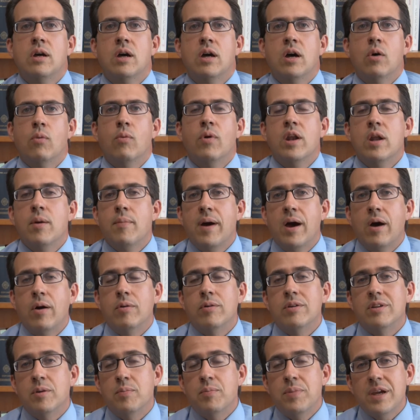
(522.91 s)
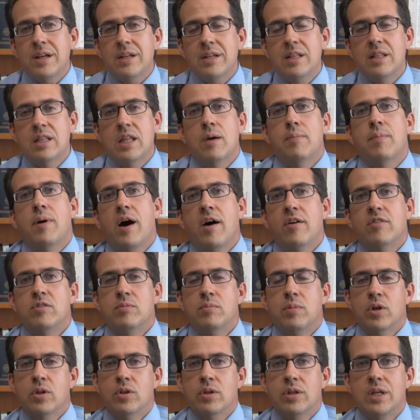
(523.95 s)
uh, went about depicting that
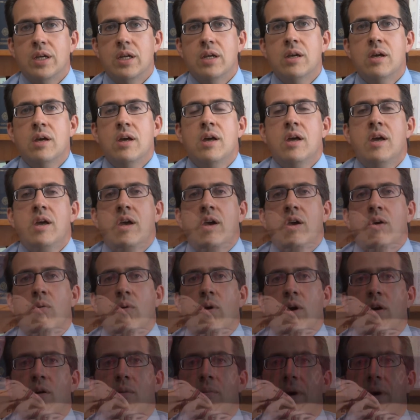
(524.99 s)
possibility where